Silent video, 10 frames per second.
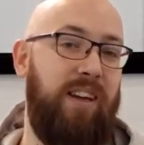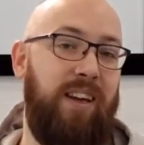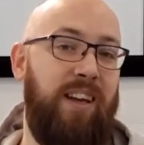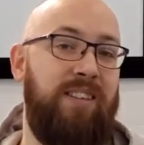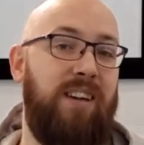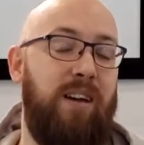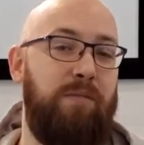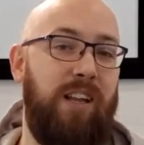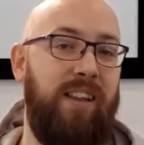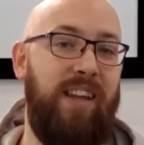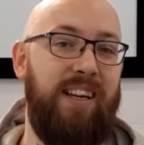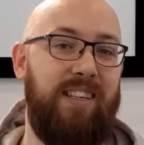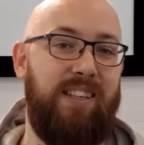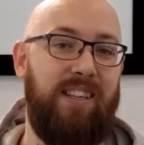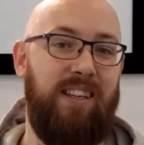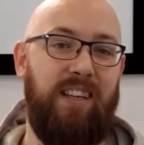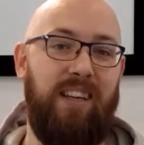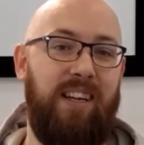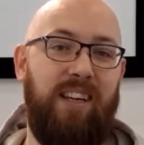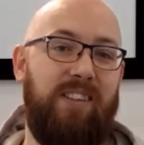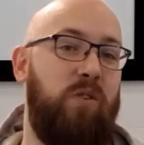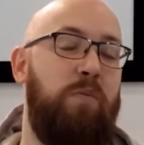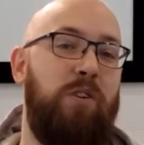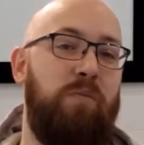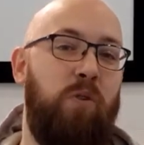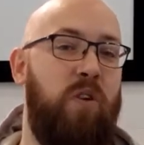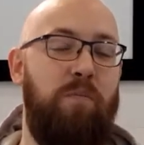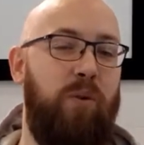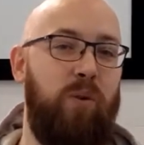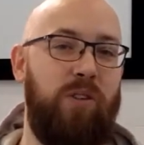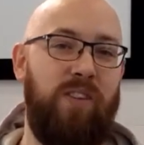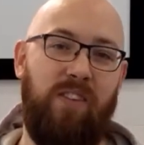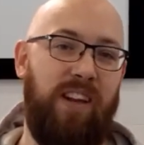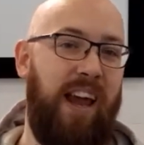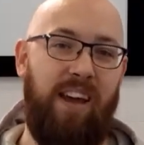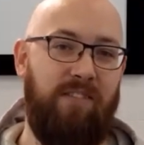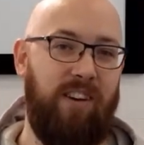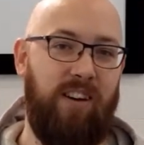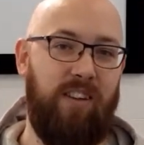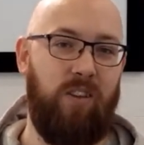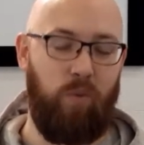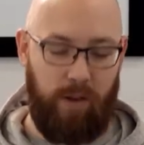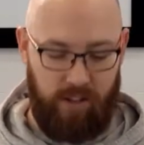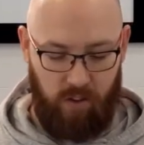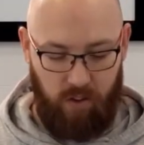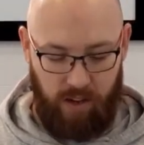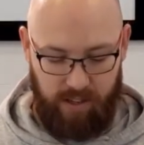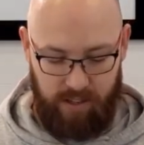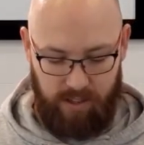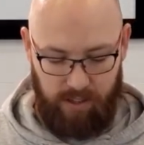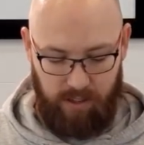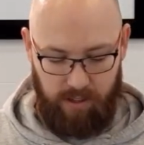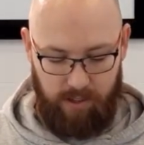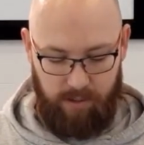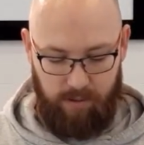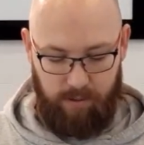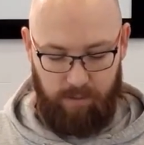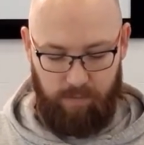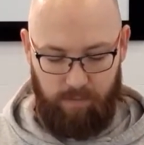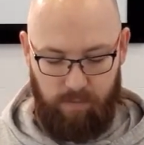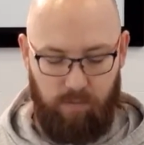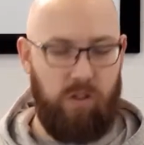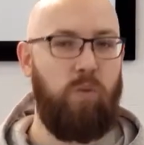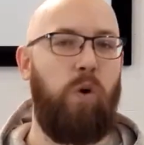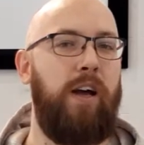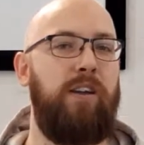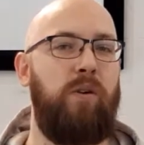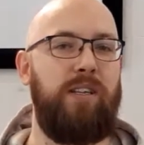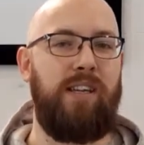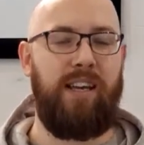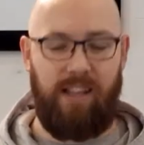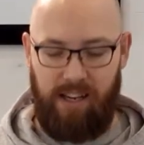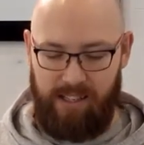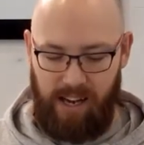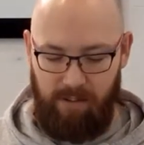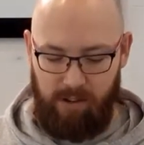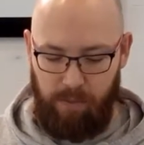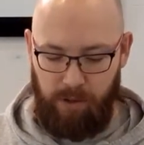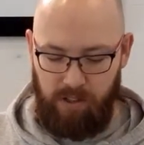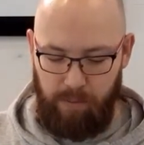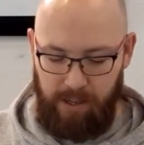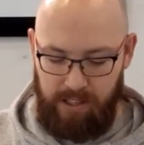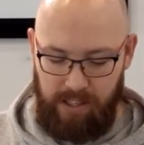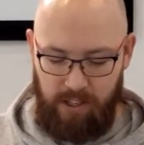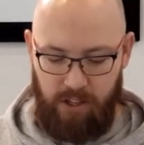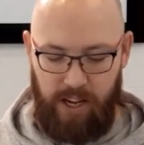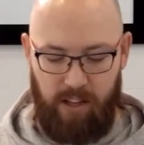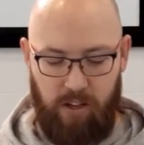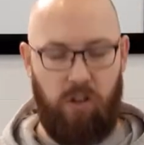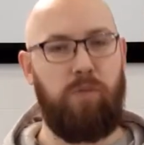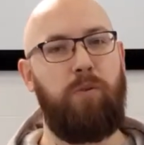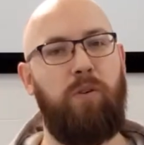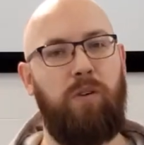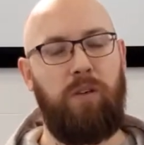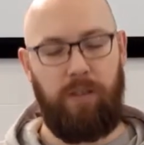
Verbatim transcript: In times like this, it's almost more important than ever that we do this. So, why do I say that it's our responsibility to share the gospel?